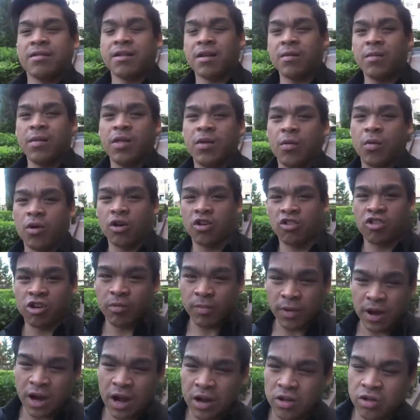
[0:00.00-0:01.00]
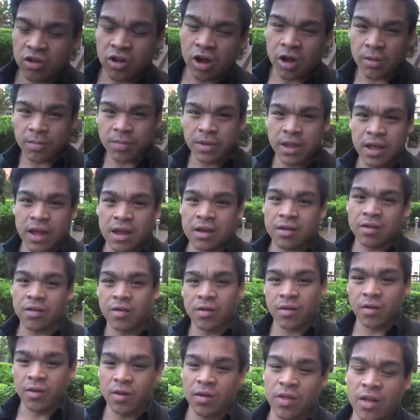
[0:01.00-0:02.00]
done with the workshop and I hopped down
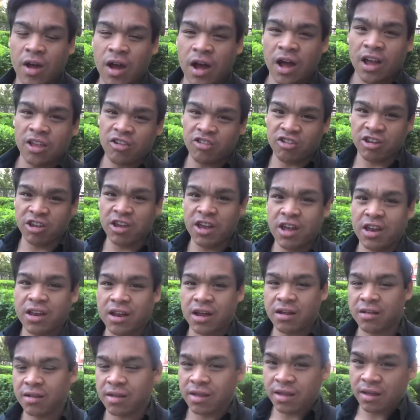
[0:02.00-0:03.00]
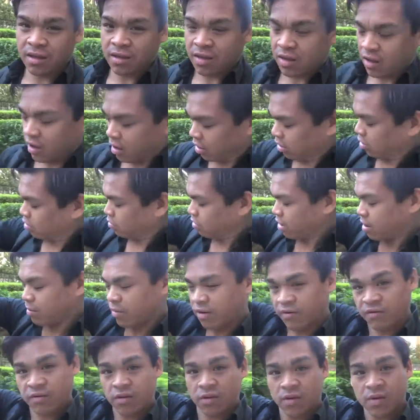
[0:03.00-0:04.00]
to the I G A downstairs to grab a
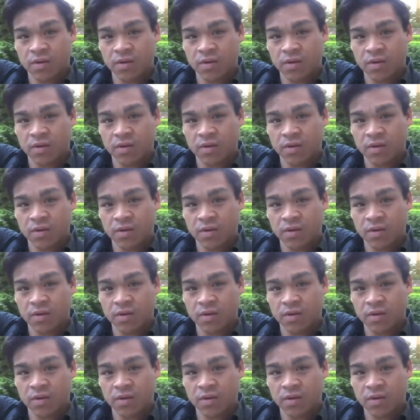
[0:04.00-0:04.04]
few